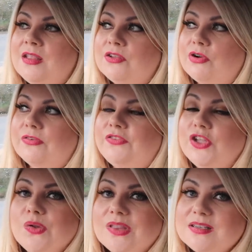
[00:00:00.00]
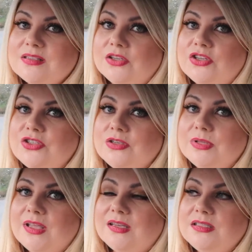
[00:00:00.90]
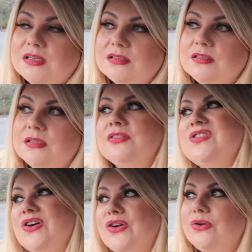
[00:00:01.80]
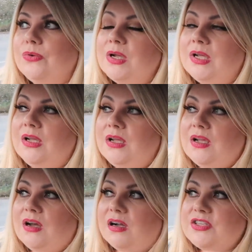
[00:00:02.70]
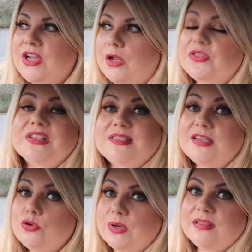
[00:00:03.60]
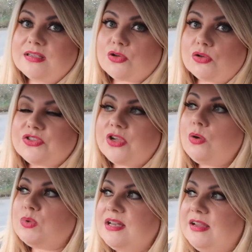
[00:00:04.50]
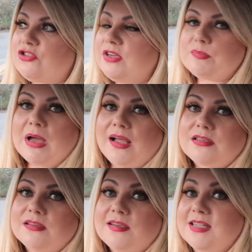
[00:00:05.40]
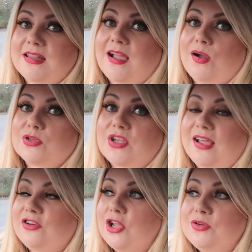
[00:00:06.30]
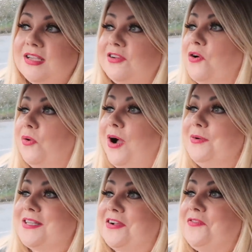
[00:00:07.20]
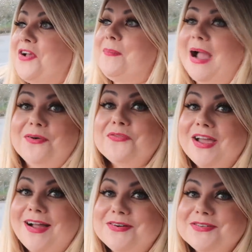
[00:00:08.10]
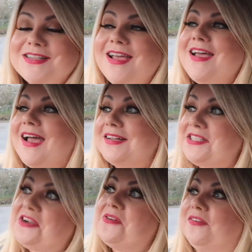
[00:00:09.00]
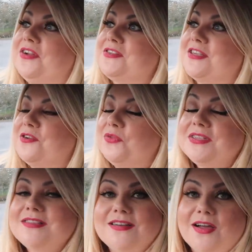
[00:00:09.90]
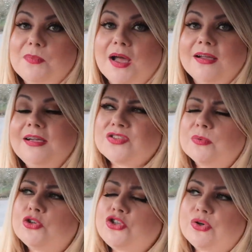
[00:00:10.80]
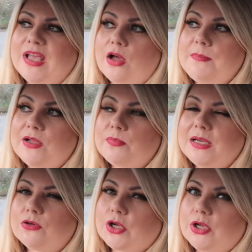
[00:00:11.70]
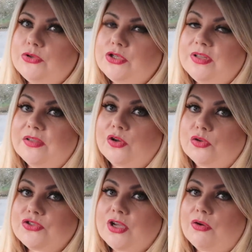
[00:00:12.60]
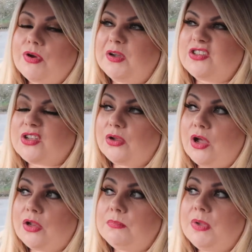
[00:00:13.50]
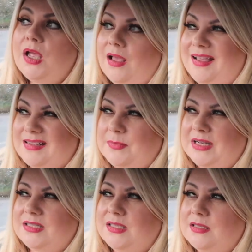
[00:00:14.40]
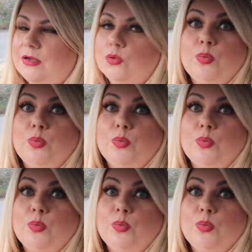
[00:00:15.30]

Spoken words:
There are a few things I could do with getting done, so I don't know. The signal in this Costa was literally as bad as in the house. I had no signal. I was like, I've come out of the house and still have no signal. This is a nightmare. So I'm not sure yet. I may or may not go to the other Costa, or I might just go home and get some editing done.